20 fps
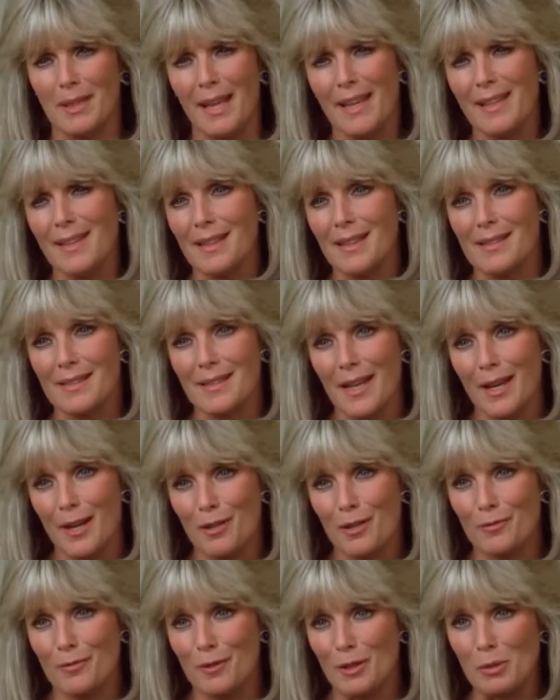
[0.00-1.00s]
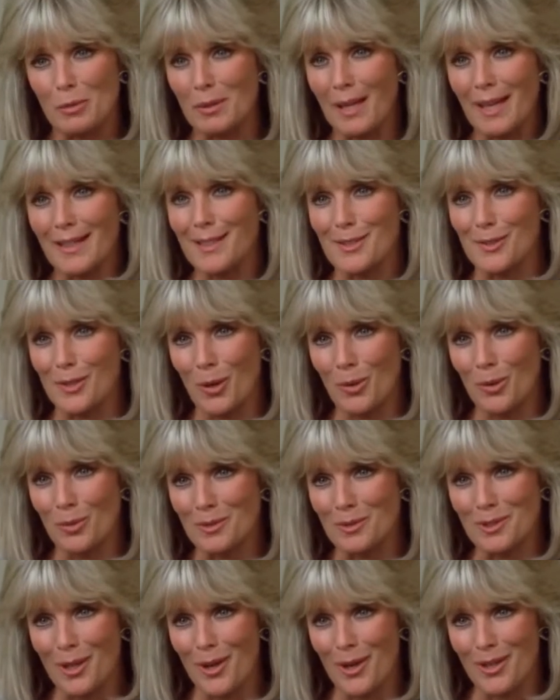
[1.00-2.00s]
Blake has cared for you like his
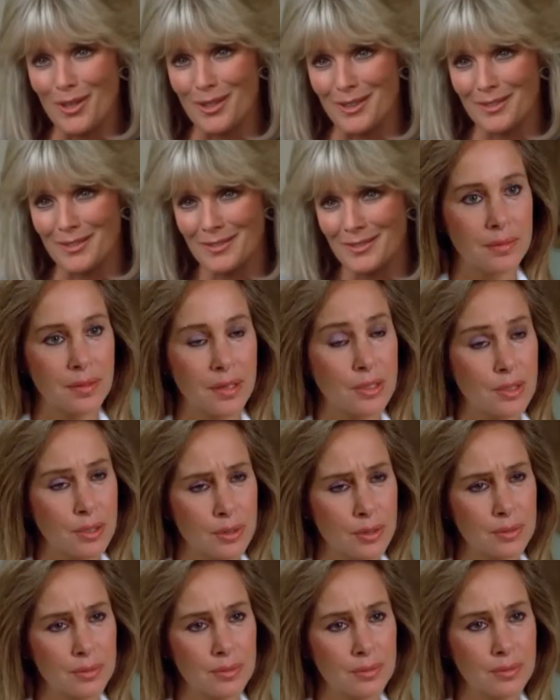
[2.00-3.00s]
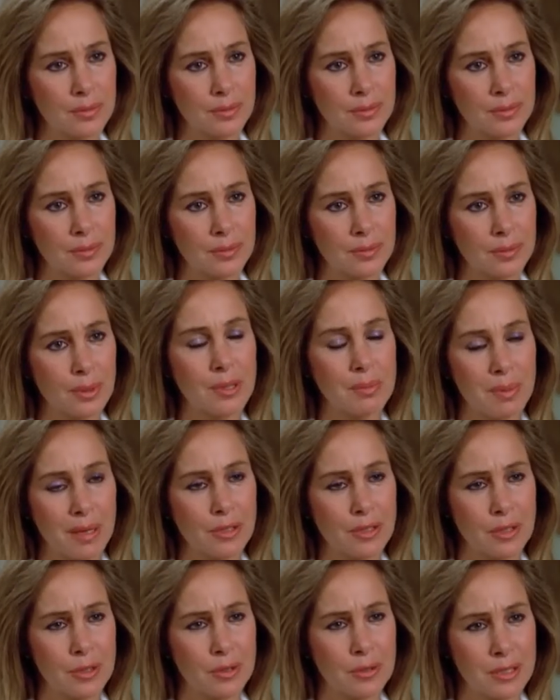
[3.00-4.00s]
own daughter. And you? What
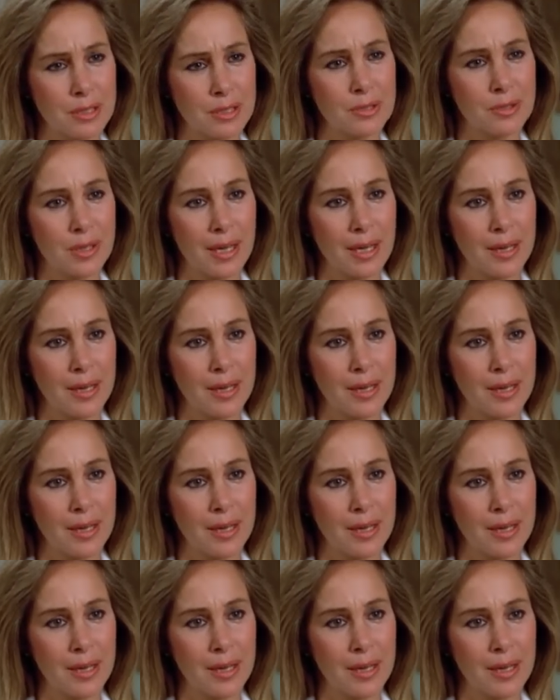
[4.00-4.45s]
about you? Did you